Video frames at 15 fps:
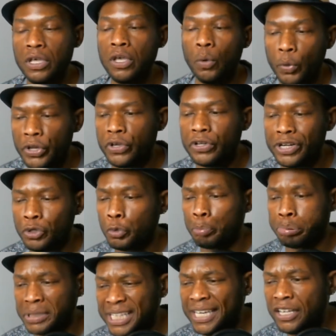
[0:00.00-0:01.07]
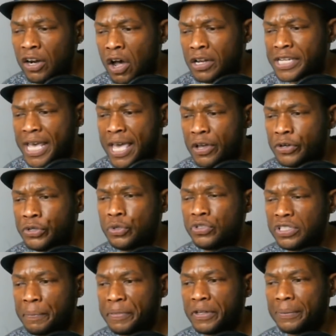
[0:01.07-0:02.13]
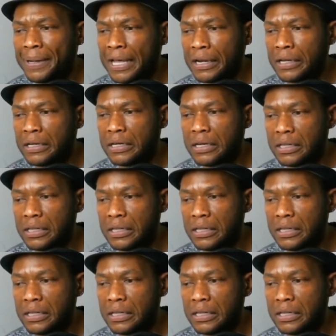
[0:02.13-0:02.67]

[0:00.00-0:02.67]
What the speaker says: What are you going to do? Bleed all day or do something about it?